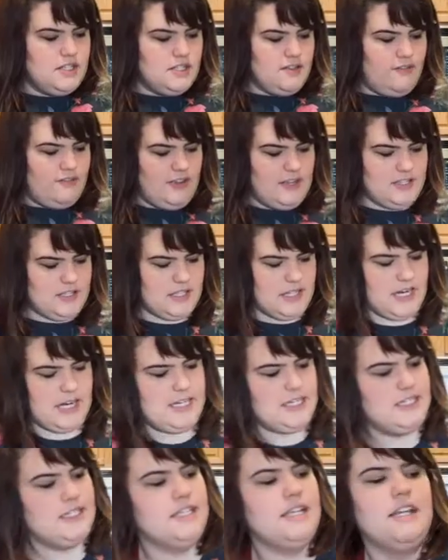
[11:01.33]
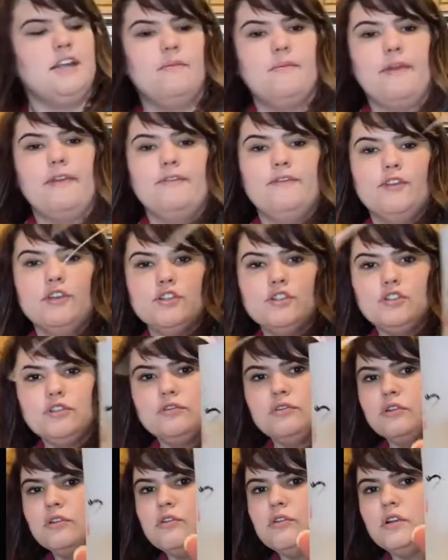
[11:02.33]
face that I did on my first
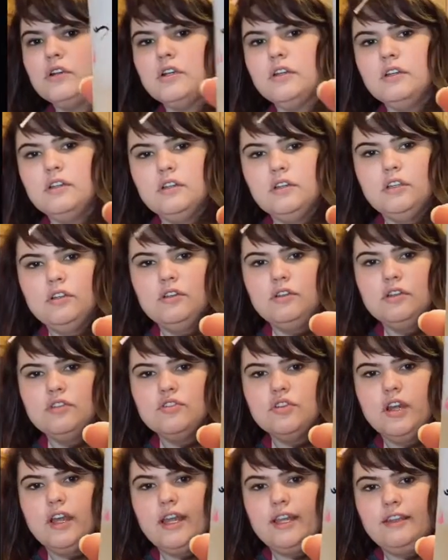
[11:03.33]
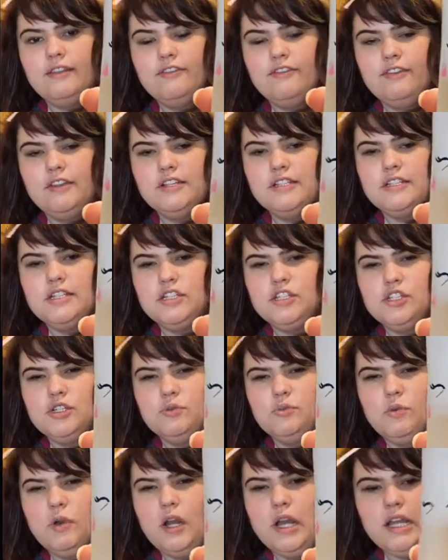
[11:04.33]
unicorn. You can draw any face that you
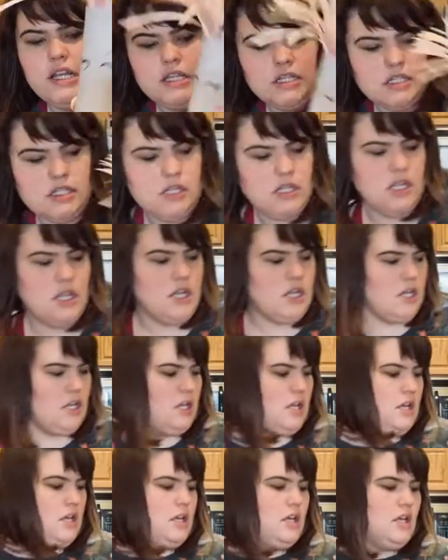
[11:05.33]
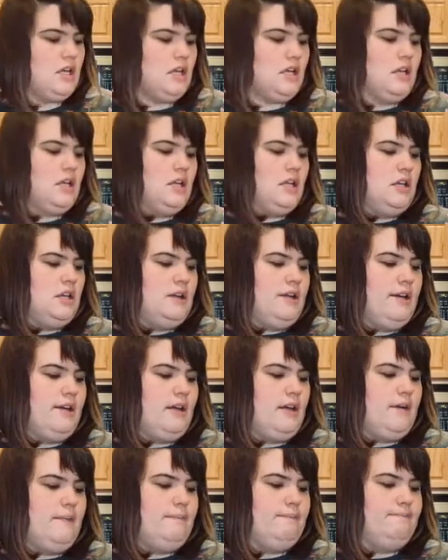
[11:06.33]
want.
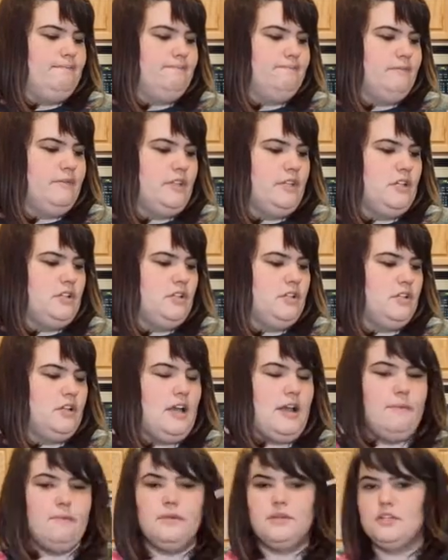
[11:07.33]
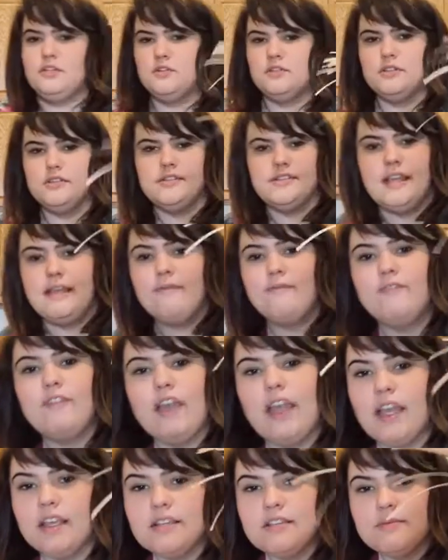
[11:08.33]
I'm gonna do the same
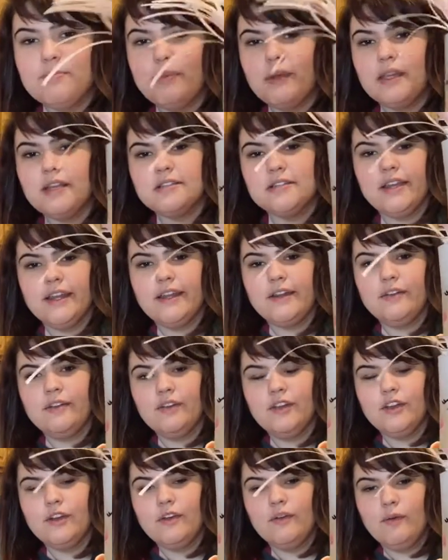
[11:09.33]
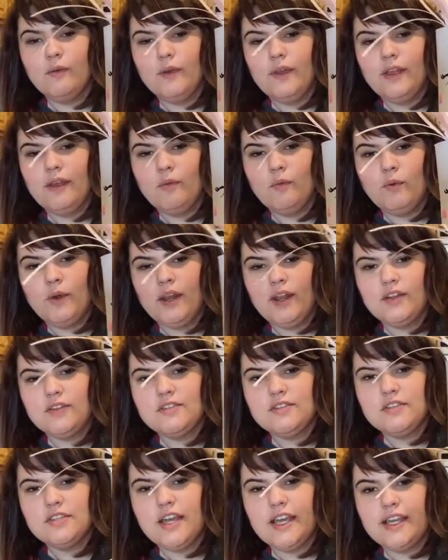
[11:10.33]
face because I don't know what
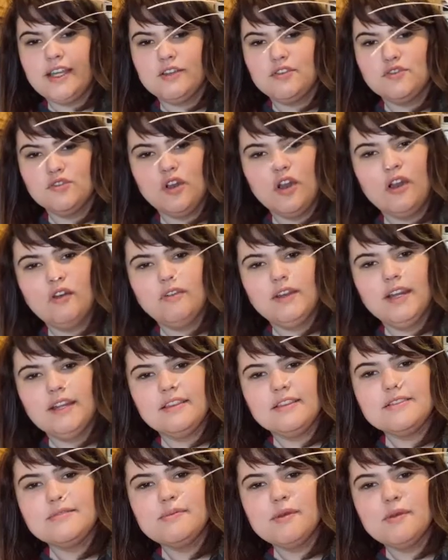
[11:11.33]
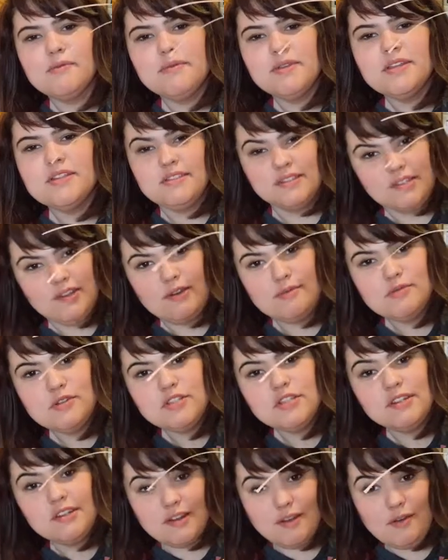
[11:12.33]
else I can draw right at this moment. So I'm just
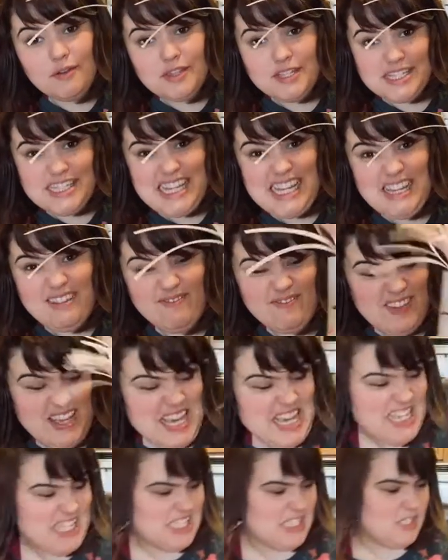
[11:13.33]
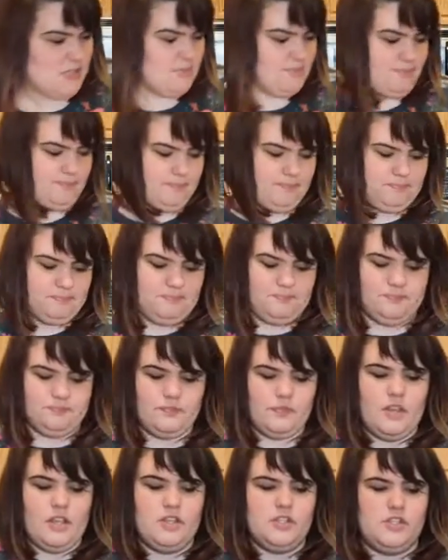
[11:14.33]
gonna go with the same face.
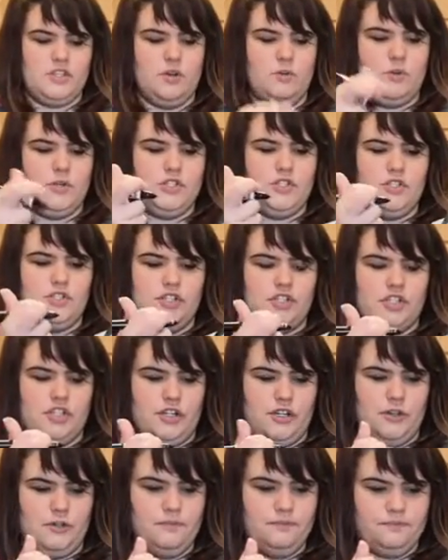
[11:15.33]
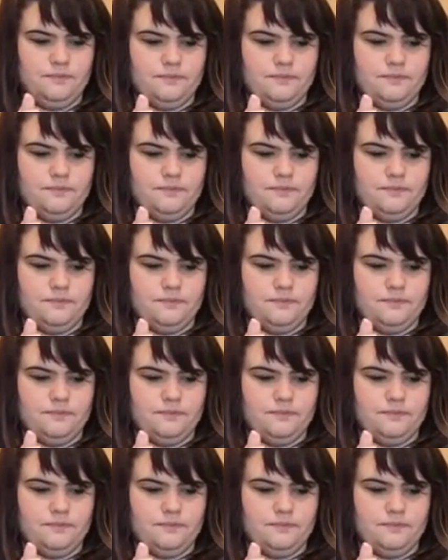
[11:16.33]
So what you do